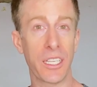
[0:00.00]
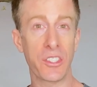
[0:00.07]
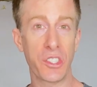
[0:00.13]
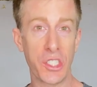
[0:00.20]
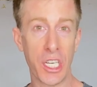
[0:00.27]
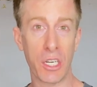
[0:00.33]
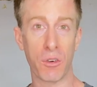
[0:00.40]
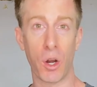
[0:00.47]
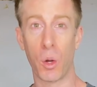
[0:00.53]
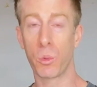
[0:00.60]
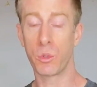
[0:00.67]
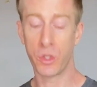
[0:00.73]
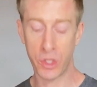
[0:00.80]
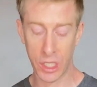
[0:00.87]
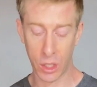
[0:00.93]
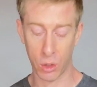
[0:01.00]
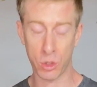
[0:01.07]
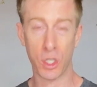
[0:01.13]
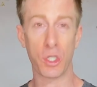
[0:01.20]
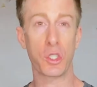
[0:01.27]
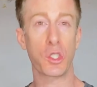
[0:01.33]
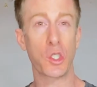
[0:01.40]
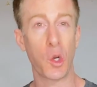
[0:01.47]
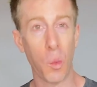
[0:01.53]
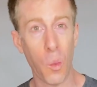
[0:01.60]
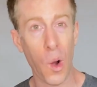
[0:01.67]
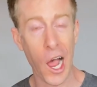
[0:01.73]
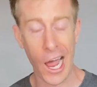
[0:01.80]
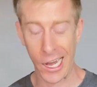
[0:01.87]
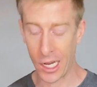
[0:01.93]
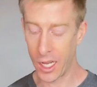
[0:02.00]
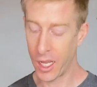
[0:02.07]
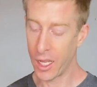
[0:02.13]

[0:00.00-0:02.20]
zero, zilch, squat.